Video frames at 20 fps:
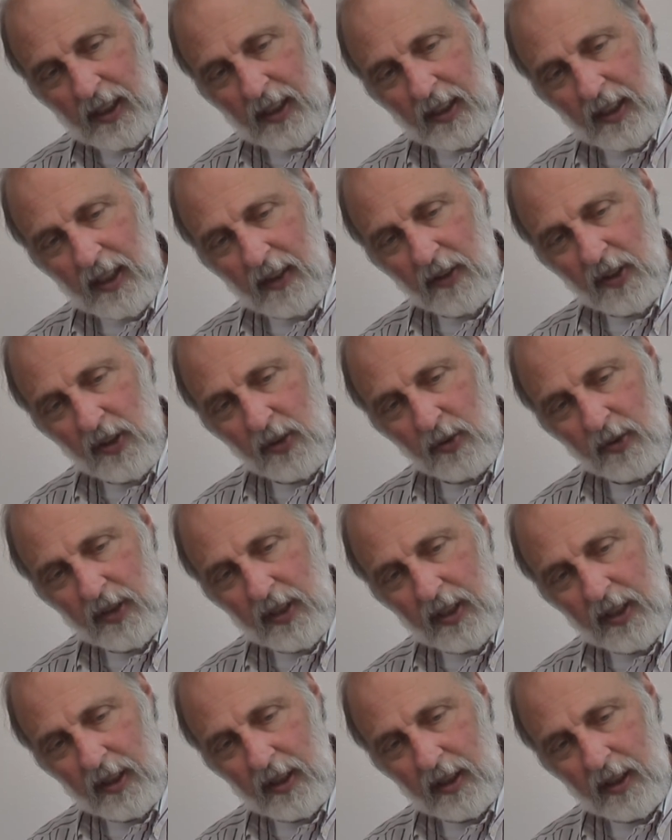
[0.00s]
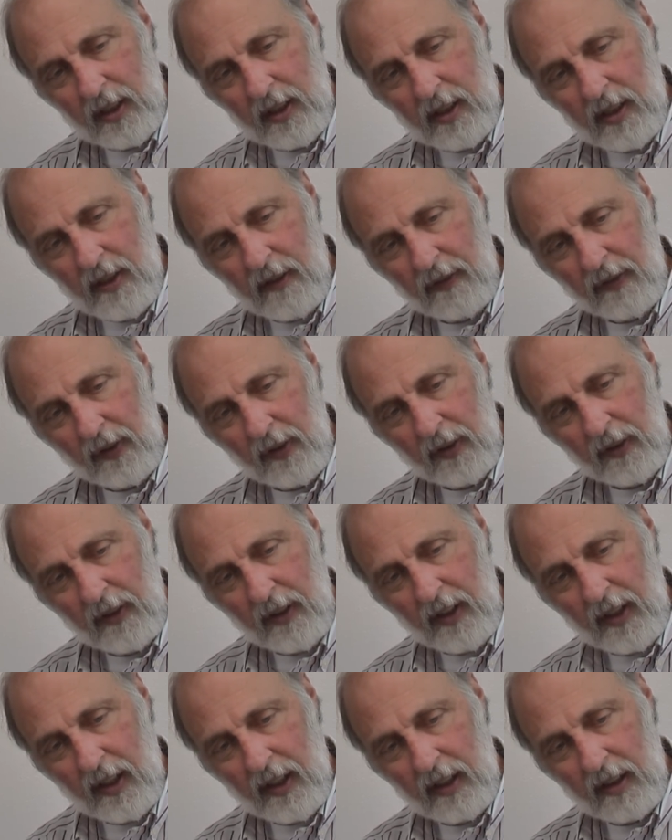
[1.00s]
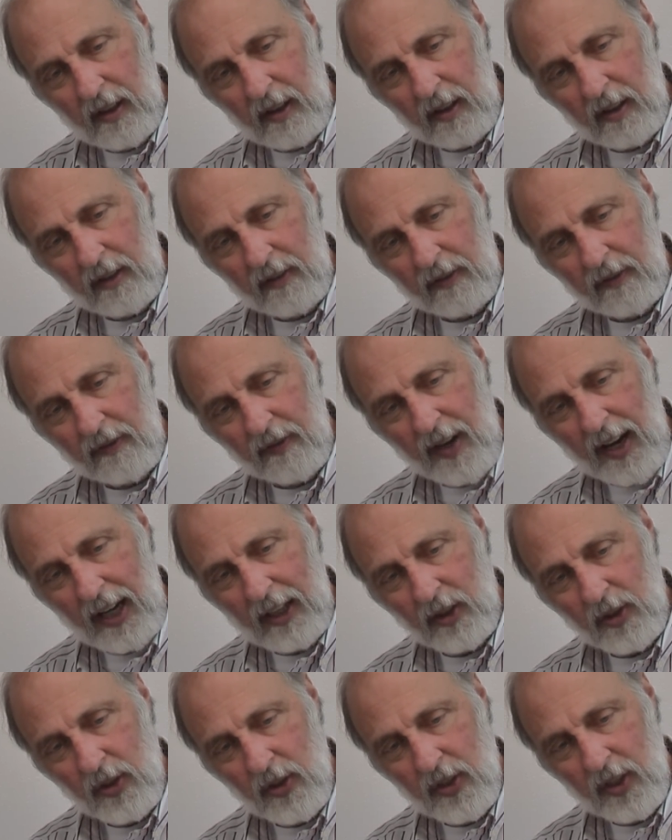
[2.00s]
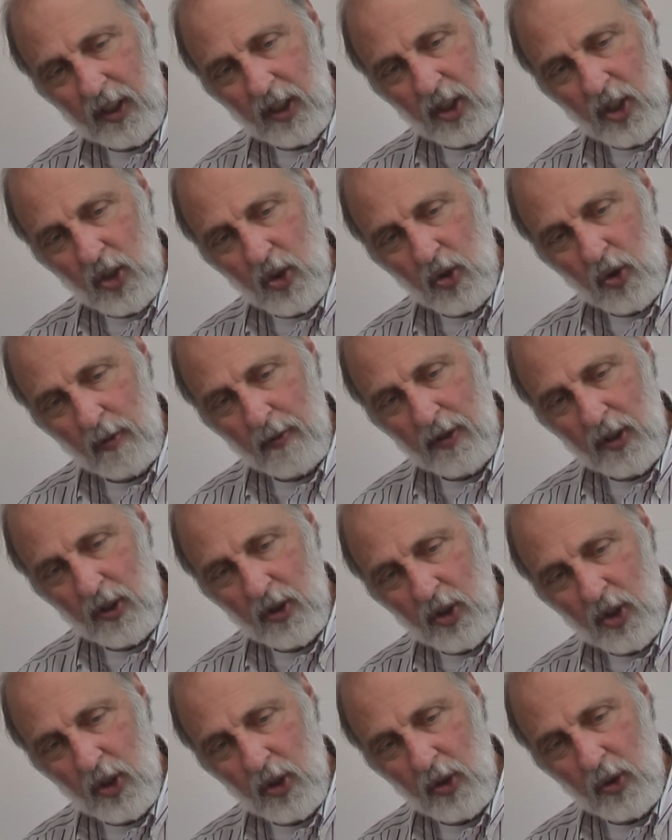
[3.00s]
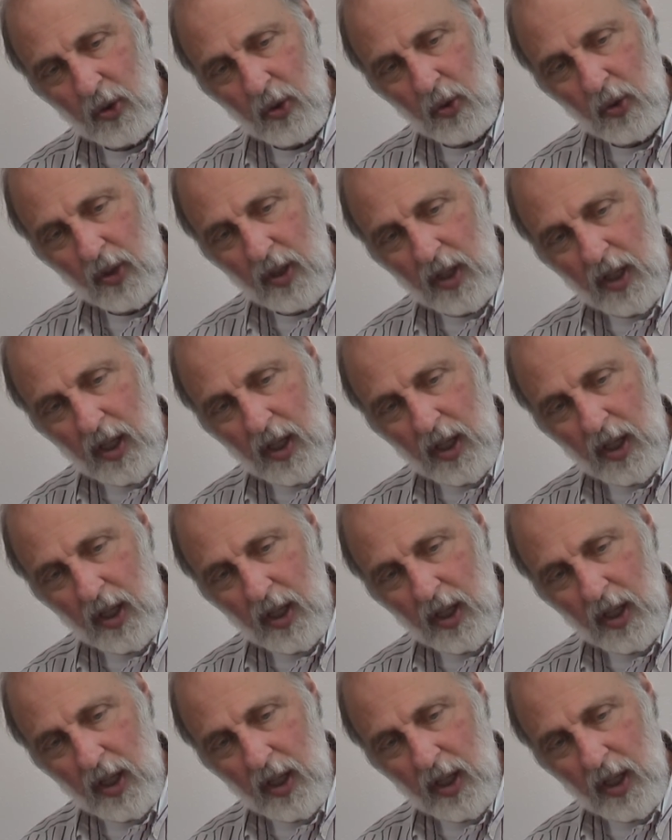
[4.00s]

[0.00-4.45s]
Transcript: Now, this one's a little different than our factors that contribute to